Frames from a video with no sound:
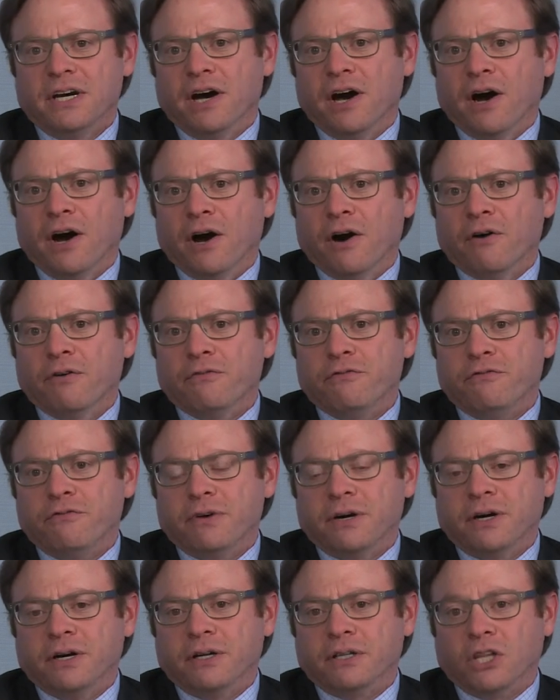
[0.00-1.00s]
of
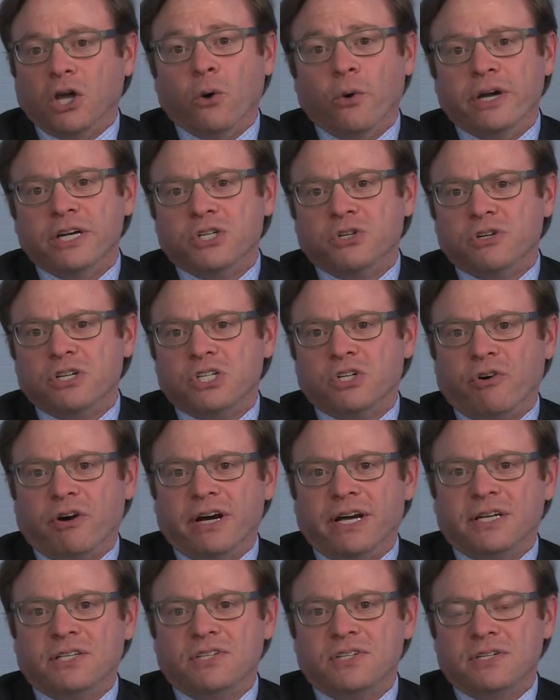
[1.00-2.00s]
uh, low interest
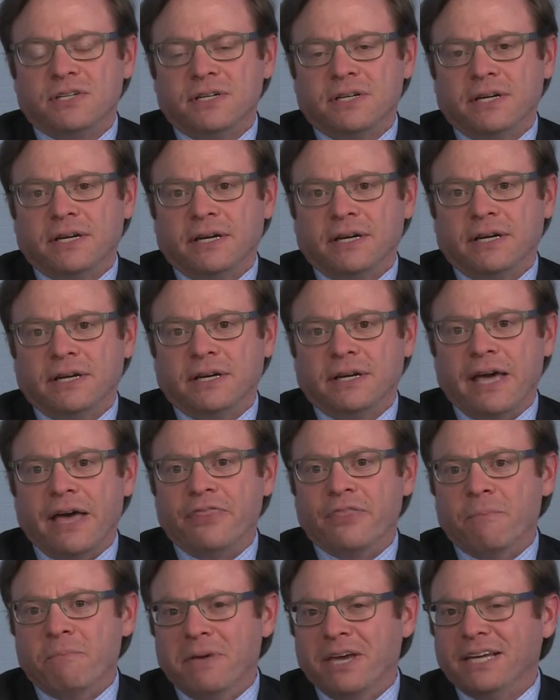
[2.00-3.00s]
rates and,
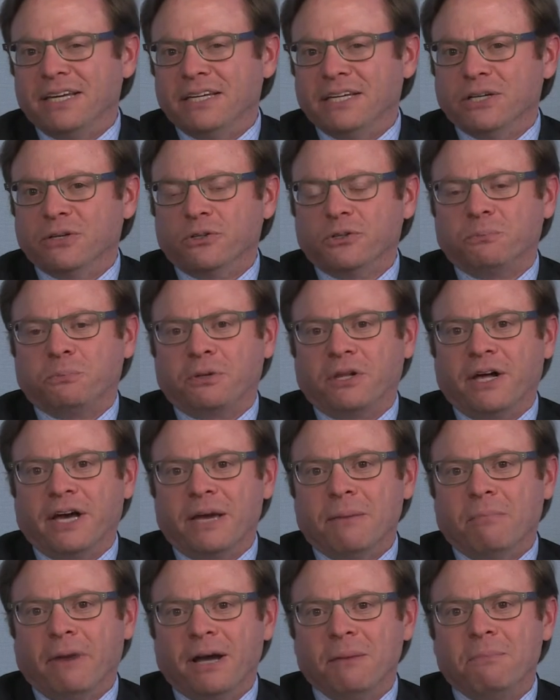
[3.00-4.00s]
and the big yield
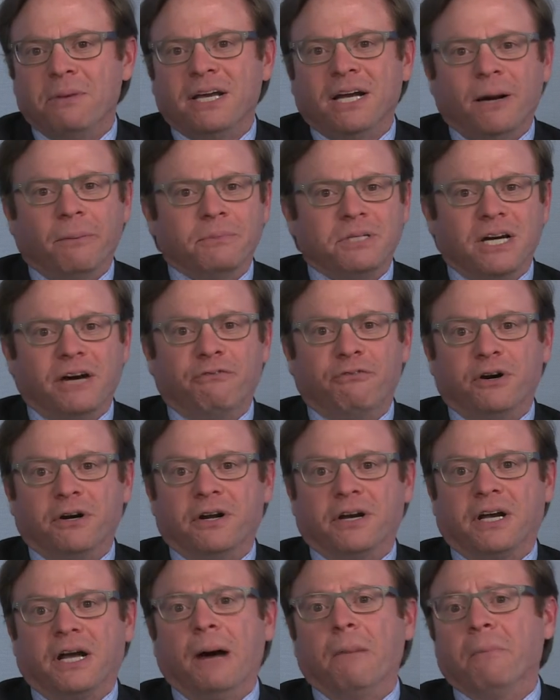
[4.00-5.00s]
play might become tougher
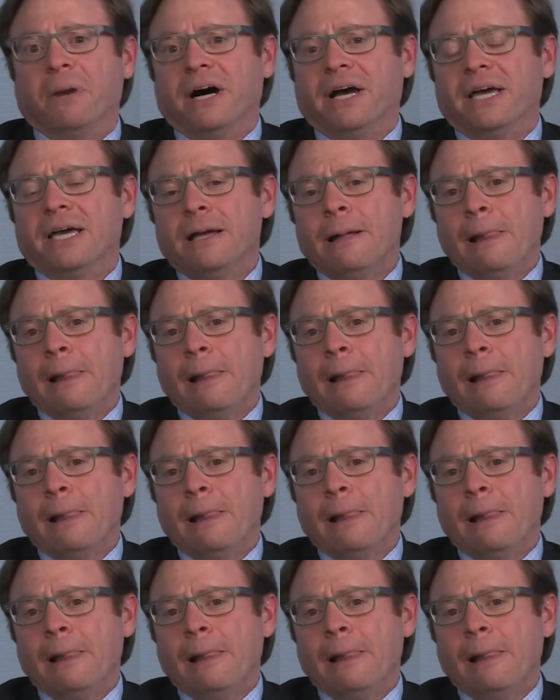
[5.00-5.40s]
to come by.